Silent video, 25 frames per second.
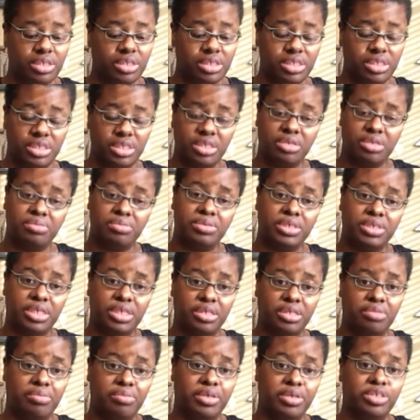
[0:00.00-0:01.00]
stems
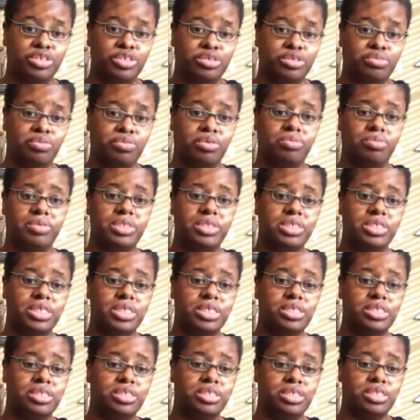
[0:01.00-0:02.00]
animation, where we
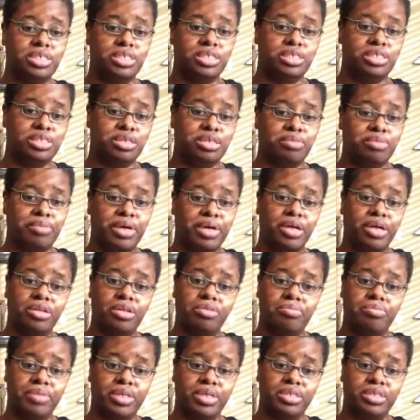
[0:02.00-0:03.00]
did see some
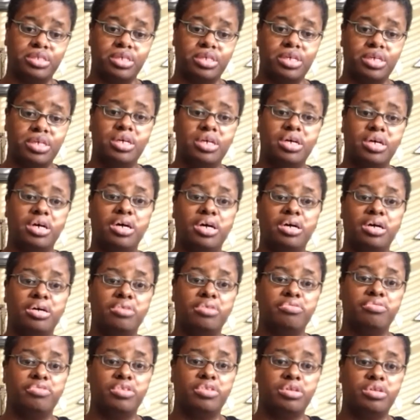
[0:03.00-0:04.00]
element
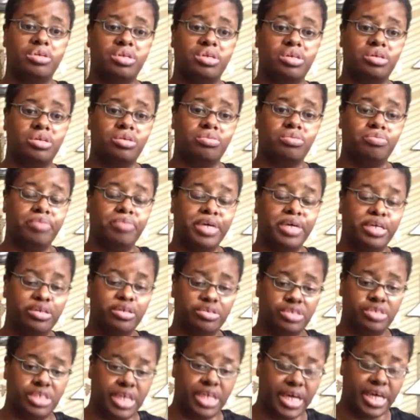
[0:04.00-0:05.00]
of the
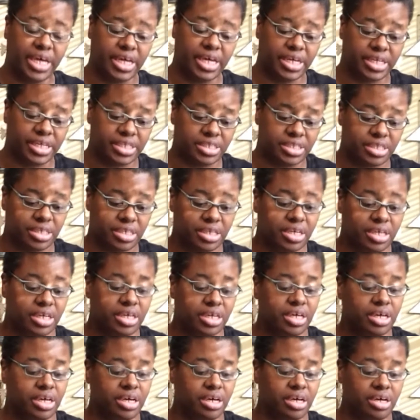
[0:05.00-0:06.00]
maker's hand
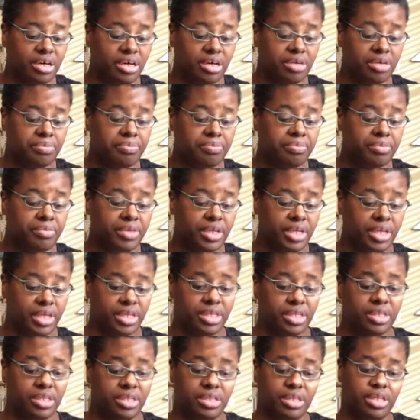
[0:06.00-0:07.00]
in
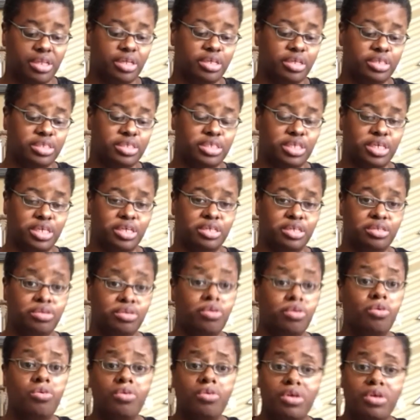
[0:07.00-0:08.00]
the scene.
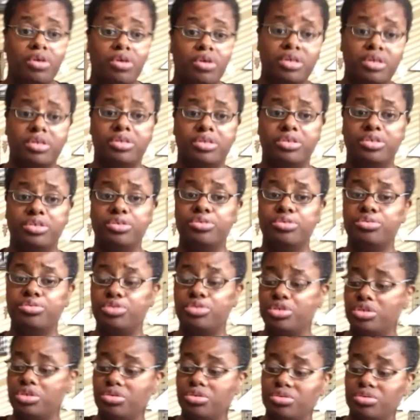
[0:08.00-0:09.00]
Or
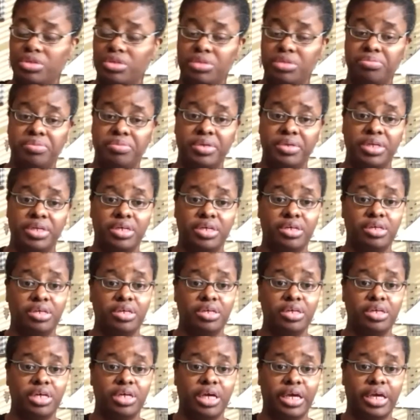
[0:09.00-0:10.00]
you too can
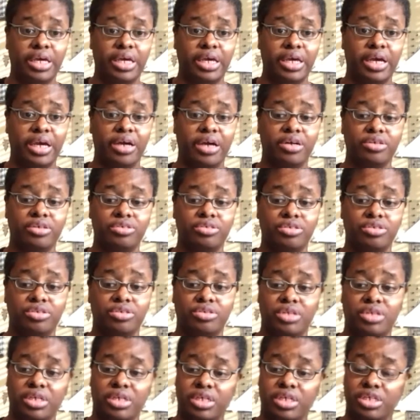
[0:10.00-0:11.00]
be a
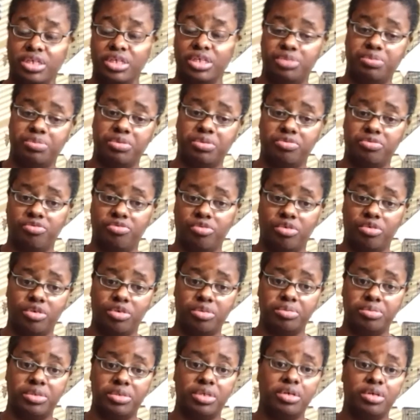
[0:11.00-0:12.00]
character that gets
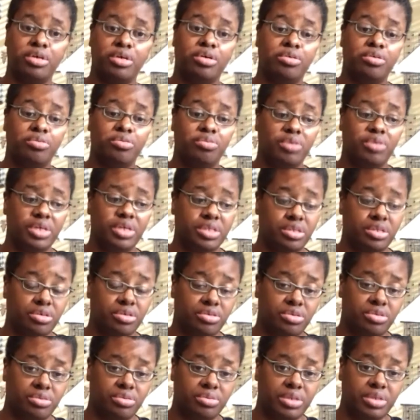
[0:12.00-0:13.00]
performed with
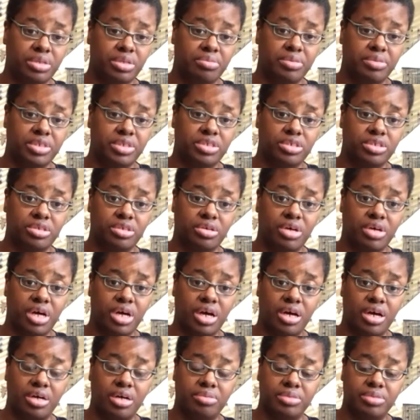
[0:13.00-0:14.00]
your three-dimensional
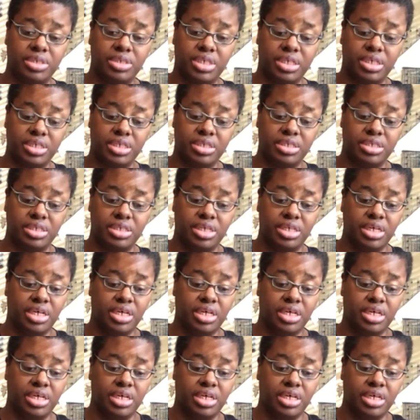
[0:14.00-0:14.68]
objects.